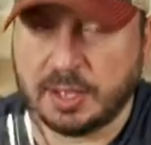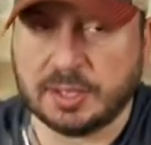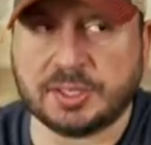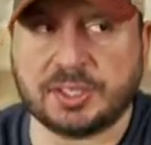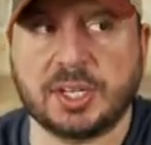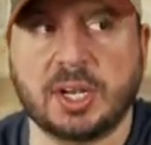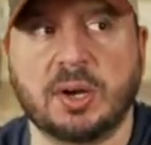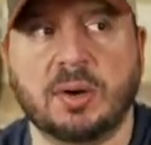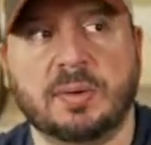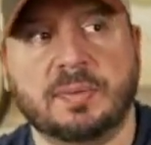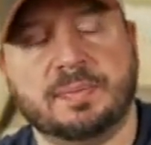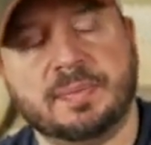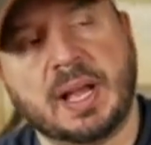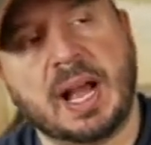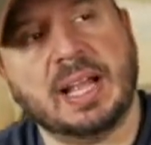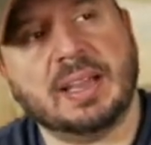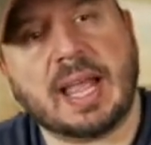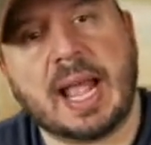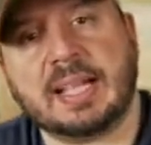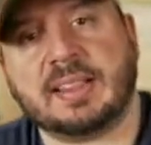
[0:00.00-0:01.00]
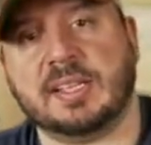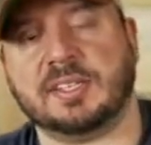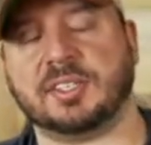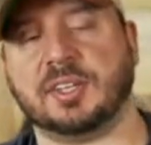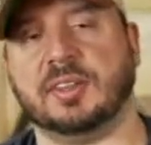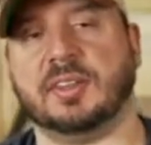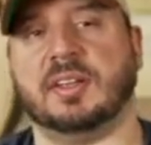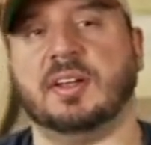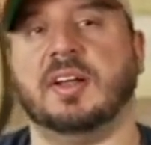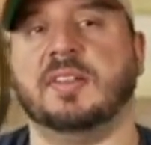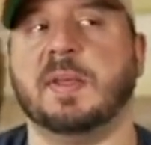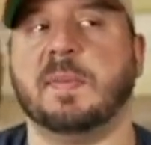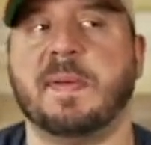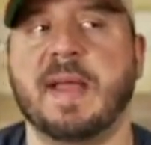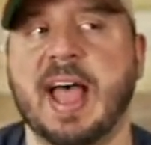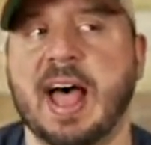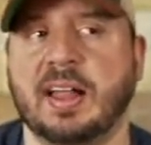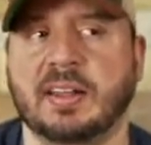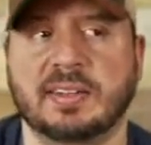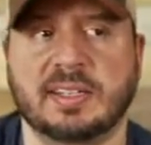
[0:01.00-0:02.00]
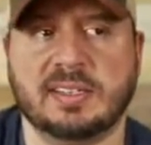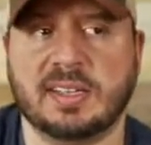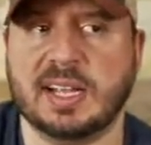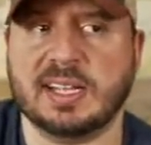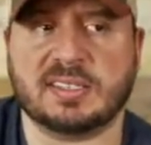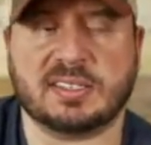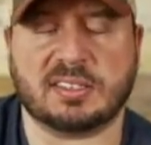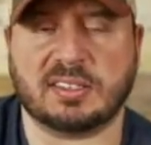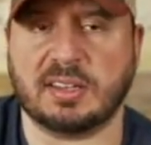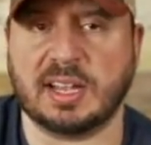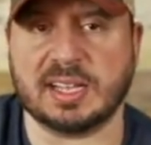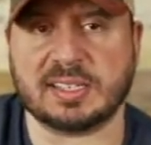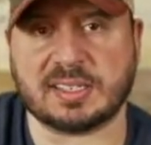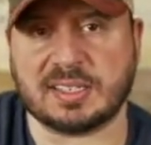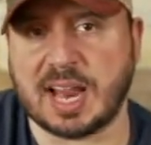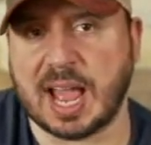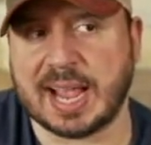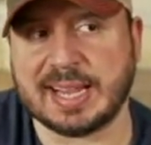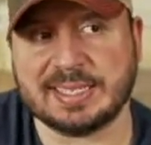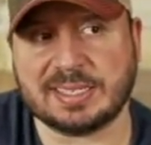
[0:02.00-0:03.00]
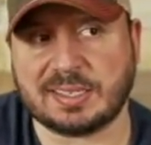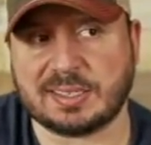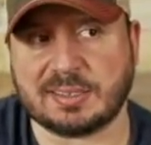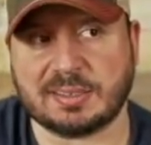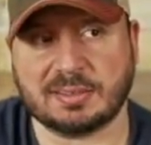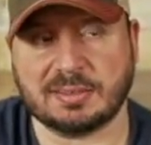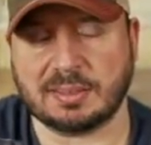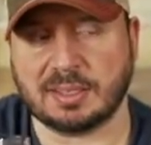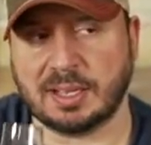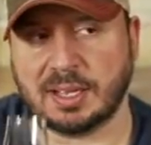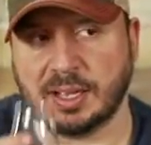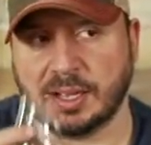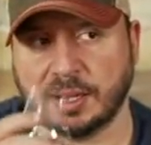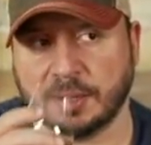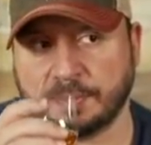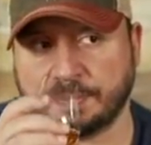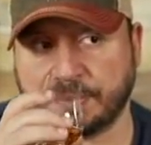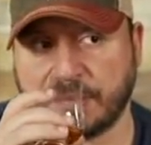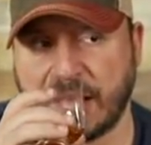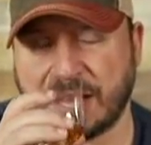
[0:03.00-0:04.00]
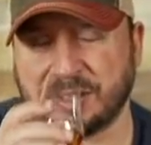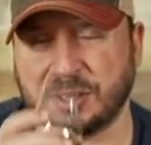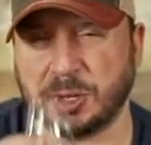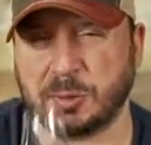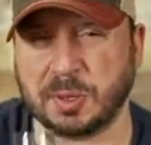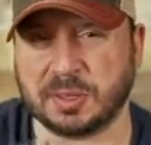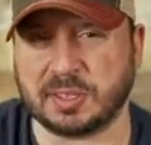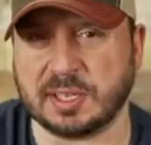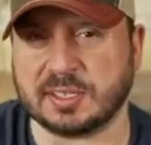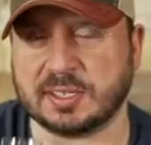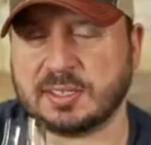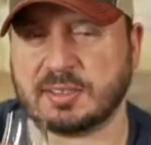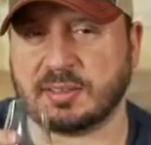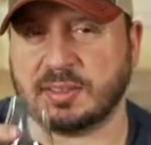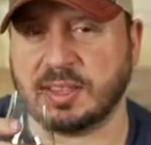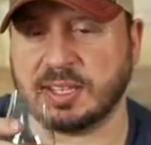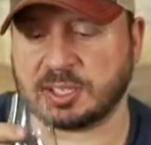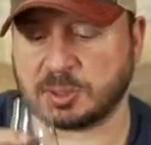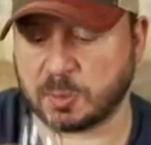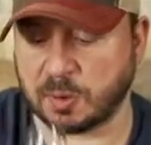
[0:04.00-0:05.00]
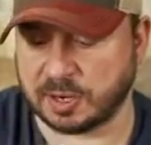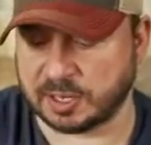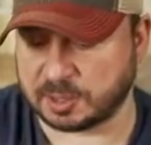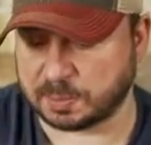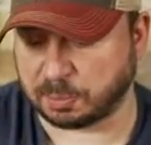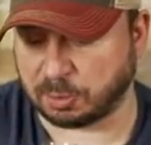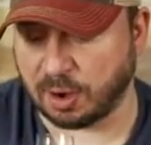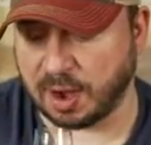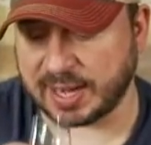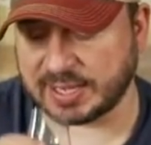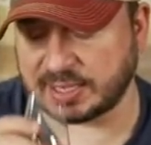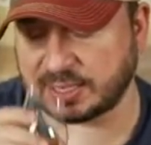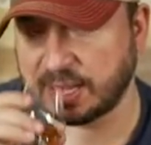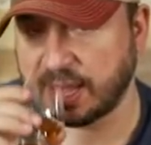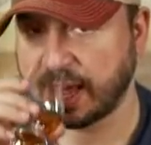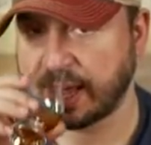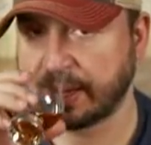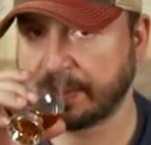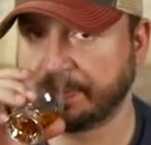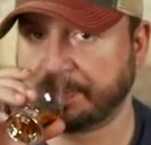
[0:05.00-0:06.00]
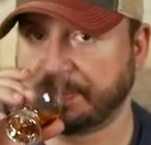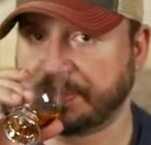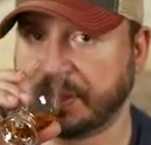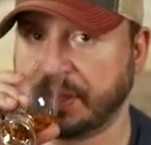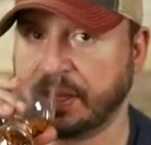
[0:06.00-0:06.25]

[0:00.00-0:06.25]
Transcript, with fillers: So I like this on the on the palate. It, it's it's nice. Um, I don't know what this this one is priced at.